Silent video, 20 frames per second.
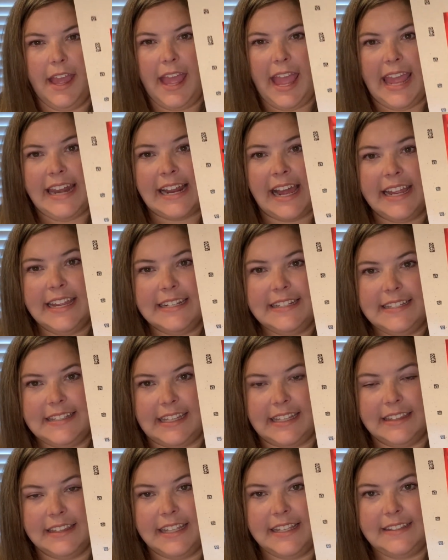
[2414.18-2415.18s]
And I had
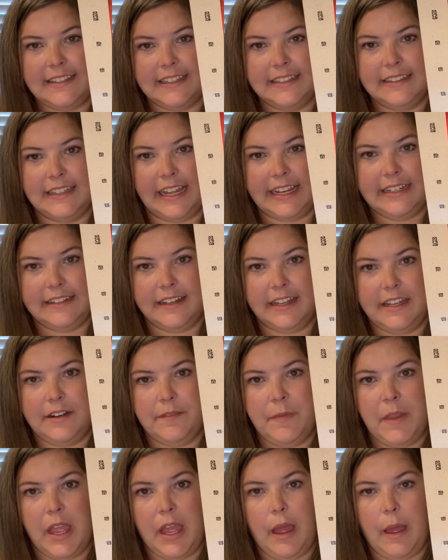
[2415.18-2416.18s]
seen this and liked
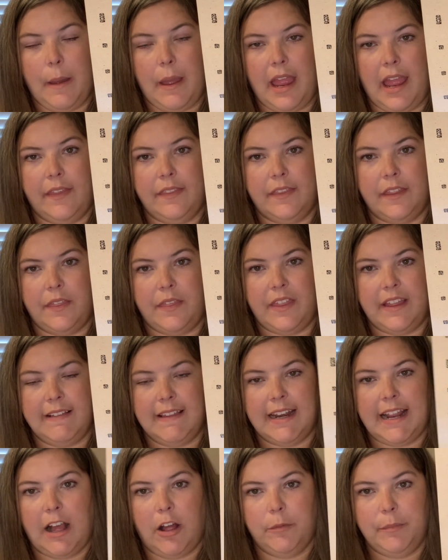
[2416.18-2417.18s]
it. And the thing
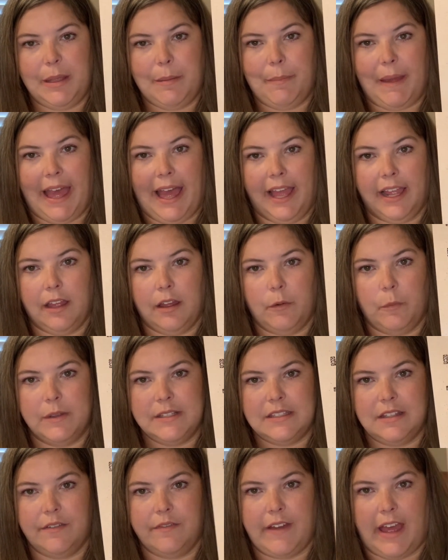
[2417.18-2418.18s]
that held me back
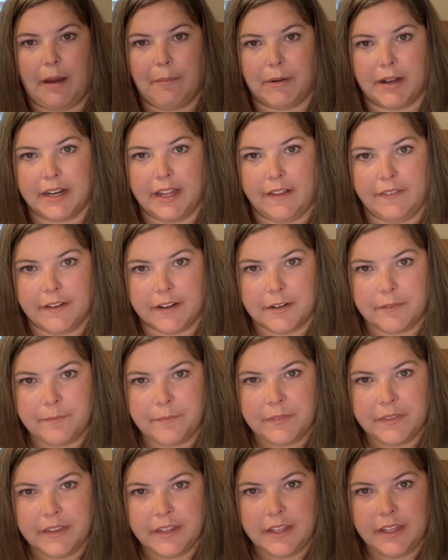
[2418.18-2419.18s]
was the fabric color.
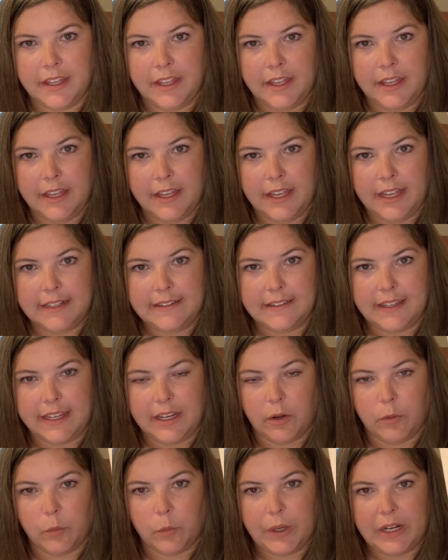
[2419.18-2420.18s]
It's like
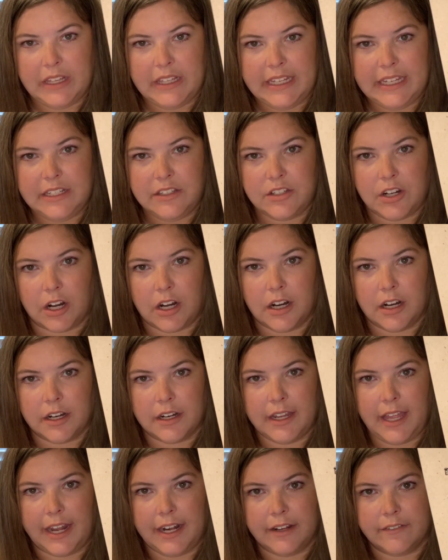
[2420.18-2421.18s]
a really
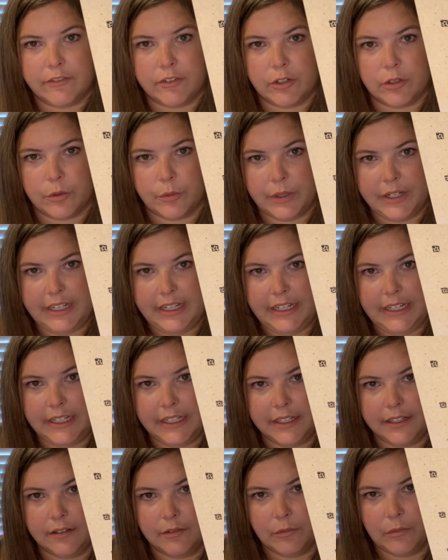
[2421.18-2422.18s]
dark kind of
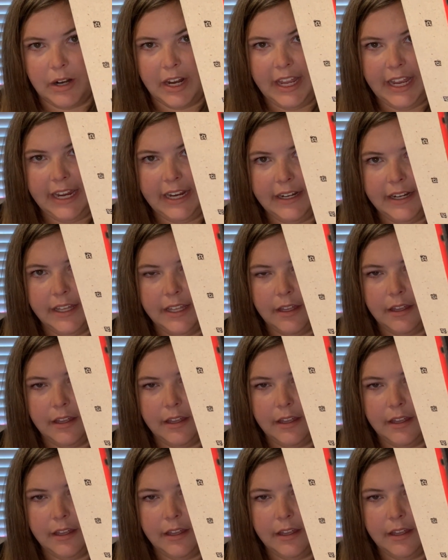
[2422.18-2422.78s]
green, right?